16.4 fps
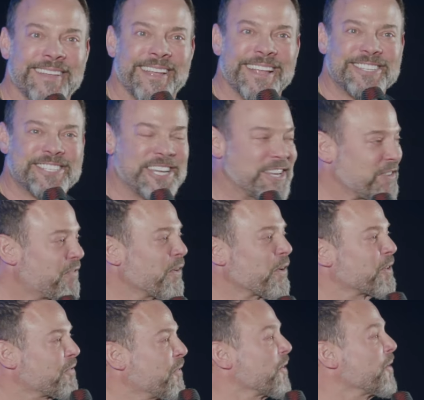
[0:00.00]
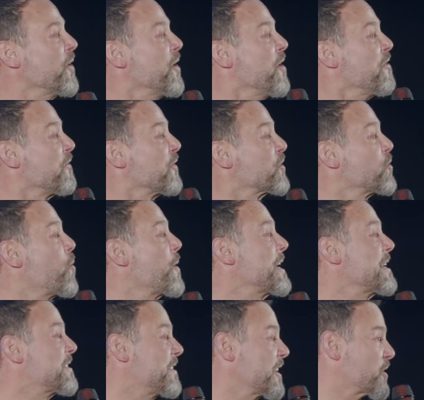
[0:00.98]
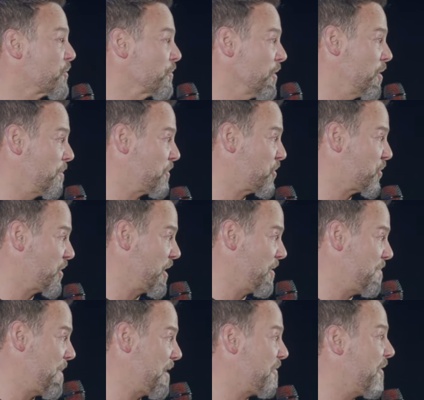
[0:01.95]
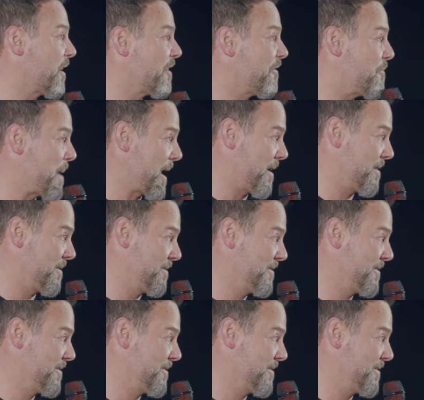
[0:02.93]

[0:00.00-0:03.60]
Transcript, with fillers: She, for, for, for 26 rooms, she made fun of me.